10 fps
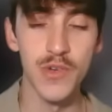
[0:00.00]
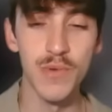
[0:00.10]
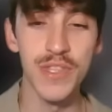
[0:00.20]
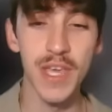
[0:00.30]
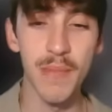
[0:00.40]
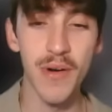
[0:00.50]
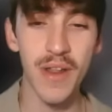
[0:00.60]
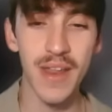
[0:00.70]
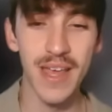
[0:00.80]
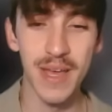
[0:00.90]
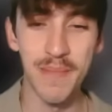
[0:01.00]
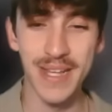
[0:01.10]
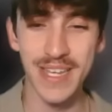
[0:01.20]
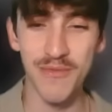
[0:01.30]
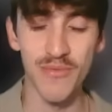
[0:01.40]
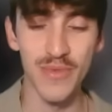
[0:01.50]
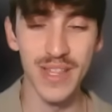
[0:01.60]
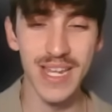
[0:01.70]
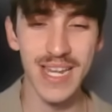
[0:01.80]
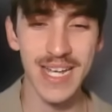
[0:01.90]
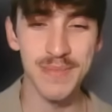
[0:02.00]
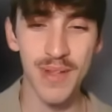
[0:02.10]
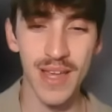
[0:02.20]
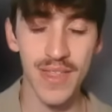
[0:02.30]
but the opponent makes a really nice play.